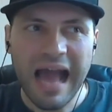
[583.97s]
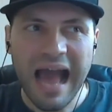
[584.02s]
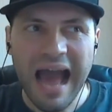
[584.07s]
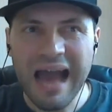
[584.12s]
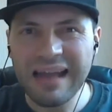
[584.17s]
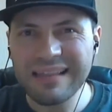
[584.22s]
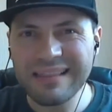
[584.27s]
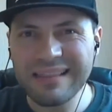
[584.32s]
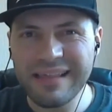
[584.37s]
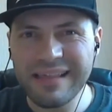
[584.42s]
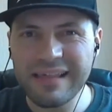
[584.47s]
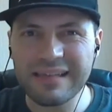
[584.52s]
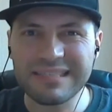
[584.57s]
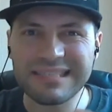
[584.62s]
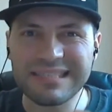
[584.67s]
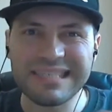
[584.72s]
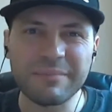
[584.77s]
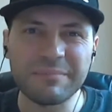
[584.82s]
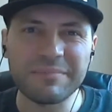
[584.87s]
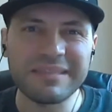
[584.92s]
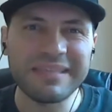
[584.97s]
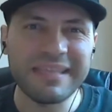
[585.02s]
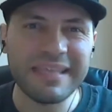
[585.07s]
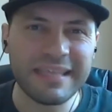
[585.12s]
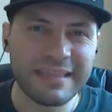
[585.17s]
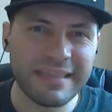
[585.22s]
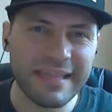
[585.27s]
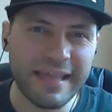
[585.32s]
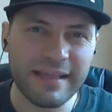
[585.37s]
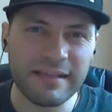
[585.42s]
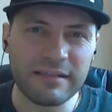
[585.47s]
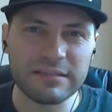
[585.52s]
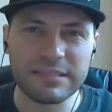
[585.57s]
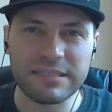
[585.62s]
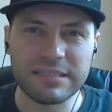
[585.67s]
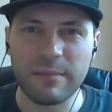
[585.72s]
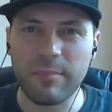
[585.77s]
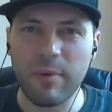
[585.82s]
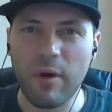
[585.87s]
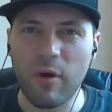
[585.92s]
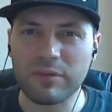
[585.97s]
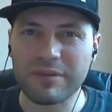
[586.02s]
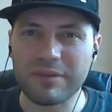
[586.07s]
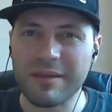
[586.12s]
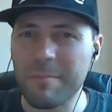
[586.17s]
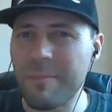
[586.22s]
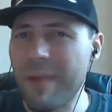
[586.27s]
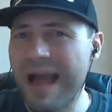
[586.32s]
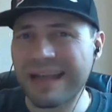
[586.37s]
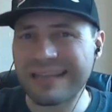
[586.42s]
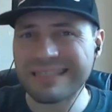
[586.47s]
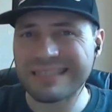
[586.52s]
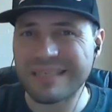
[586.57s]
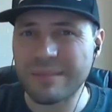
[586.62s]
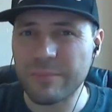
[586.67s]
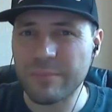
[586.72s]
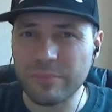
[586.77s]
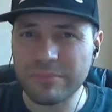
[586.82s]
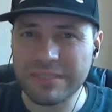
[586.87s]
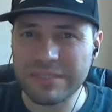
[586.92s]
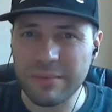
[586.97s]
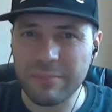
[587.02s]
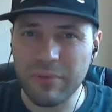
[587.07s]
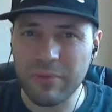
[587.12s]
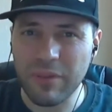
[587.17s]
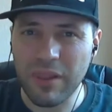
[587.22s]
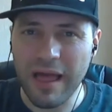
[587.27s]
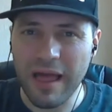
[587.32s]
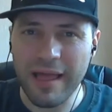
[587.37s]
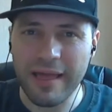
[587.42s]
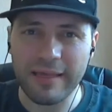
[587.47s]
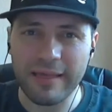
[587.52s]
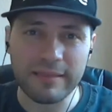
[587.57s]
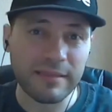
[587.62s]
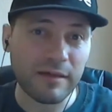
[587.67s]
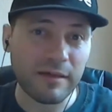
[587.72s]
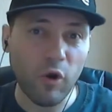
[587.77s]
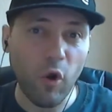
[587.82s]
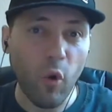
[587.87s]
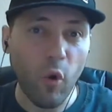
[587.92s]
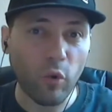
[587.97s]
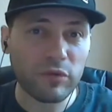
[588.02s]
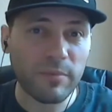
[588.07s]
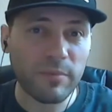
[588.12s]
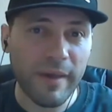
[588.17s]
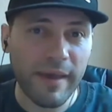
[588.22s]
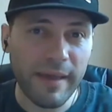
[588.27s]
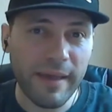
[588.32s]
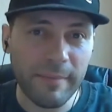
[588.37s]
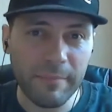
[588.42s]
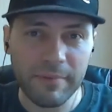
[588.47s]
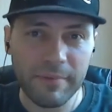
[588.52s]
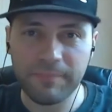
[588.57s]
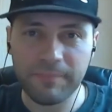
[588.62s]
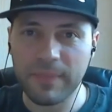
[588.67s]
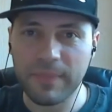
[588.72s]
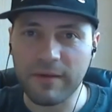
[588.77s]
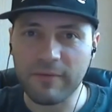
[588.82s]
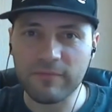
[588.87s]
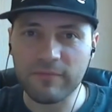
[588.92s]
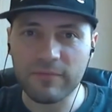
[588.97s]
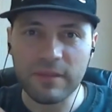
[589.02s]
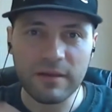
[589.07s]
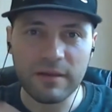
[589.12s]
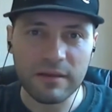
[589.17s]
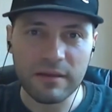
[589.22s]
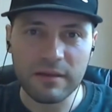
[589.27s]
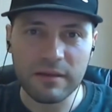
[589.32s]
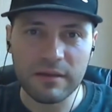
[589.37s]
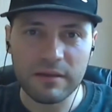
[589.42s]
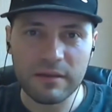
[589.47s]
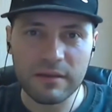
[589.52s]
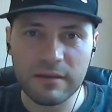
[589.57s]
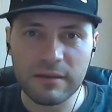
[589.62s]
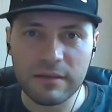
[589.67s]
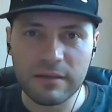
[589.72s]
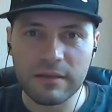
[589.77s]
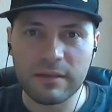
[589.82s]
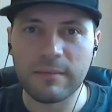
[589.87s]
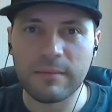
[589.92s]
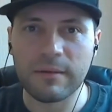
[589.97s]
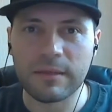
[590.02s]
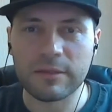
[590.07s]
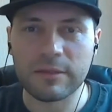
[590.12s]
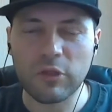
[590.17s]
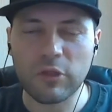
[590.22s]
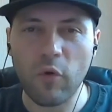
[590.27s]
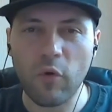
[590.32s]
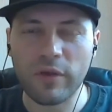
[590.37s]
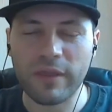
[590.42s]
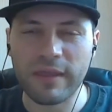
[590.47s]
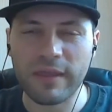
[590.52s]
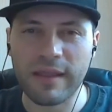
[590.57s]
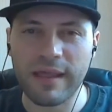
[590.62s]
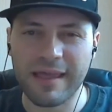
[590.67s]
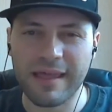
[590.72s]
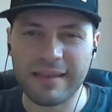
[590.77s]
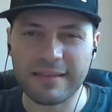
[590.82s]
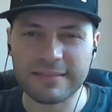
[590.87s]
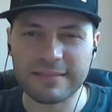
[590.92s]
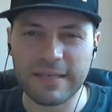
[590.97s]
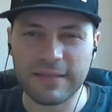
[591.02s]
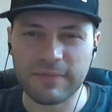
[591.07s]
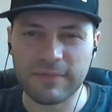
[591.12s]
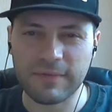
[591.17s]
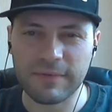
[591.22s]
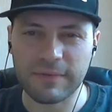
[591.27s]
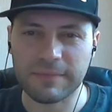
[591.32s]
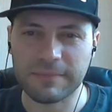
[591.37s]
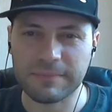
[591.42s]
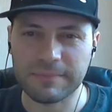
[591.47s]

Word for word: are there some details about the maximum supply, the roadmap of the token, and etc.?